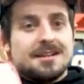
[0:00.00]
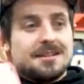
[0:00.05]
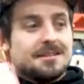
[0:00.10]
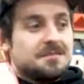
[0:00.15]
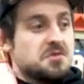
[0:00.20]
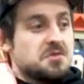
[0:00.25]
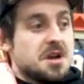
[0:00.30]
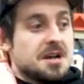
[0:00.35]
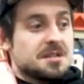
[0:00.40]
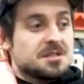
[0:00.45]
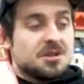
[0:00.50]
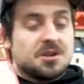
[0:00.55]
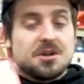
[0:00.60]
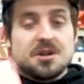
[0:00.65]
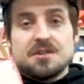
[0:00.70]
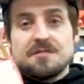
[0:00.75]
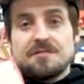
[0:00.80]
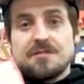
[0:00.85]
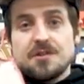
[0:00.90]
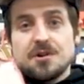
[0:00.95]
If you guys are
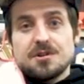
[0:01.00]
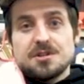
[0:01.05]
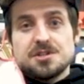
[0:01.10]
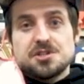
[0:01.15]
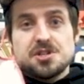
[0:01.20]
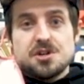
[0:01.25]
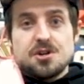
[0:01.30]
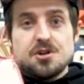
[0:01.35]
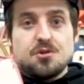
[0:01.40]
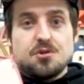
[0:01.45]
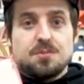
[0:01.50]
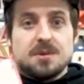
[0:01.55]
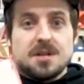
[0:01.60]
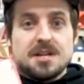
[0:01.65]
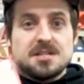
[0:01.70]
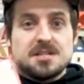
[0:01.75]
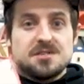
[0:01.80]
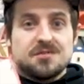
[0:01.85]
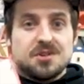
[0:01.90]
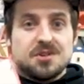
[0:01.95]
looking to furnish a new
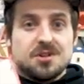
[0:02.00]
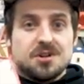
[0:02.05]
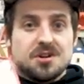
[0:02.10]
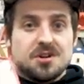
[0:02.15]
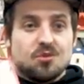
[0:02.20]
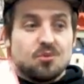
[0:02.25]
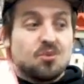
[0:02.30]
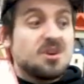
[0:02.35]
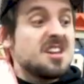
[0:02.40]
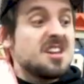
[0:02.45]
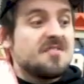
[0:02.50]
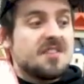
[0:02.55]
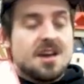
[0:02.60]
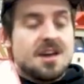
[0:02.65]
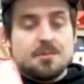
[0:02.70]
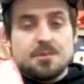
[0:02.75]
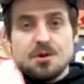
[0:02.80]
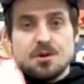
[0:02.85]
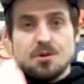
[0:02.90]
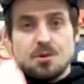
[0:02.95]
place, if you're looking to
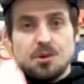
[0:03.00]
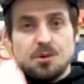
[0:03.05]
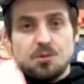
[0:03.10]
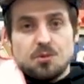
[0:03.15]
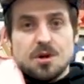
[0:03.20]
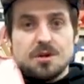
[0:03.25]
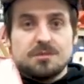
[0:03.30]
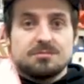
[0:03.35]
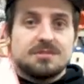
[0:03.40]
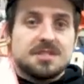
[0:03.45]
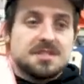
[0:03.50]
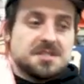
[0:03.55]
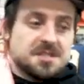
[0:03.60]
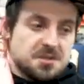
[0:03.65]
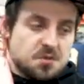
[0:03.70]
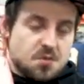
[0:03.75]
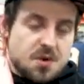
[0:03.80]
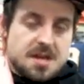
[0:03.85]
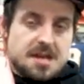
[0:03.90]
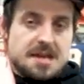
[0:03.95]
revamp an old one, this
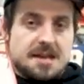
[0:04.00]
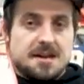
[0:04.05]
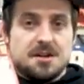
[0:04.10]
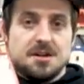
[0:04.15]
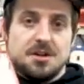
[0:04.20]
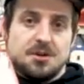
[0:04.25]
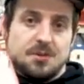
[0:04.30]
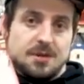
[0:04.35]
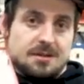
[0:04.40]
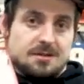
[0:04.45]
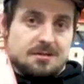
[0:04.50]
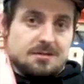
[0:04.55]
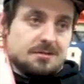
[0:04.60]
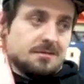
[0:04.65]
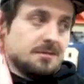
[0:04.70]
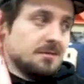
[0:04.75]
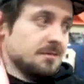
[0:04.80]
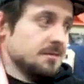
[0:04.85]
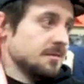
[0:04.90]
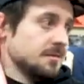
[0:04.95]
is the weekend to do it.
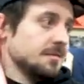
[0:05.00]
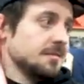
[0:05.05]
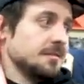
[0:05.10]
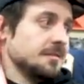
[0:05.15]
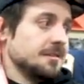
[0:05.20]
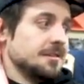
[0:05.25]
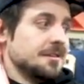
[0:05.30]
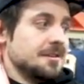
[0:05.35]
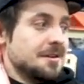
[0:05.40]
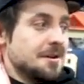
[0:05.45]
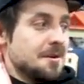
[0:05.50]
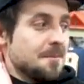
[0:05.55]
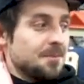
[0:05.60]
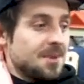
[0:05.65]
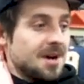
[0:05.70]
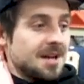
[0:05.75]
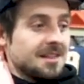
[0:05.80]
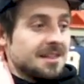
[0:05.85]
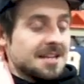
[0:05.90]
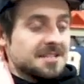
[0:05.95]

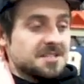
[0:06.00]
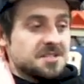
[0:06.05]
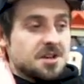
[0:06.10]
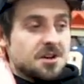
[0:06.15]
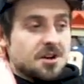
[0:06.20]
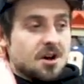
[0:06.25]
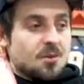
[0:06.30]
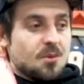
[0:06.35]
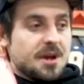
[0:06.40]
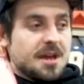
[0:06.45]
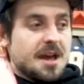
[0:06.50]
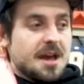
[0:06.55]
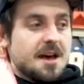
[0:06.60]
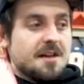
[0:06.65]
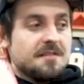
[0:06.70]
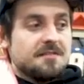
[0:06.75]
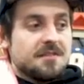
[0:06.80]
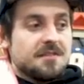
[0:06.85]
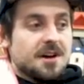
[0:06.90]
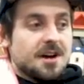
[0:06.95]
But that's not all we have.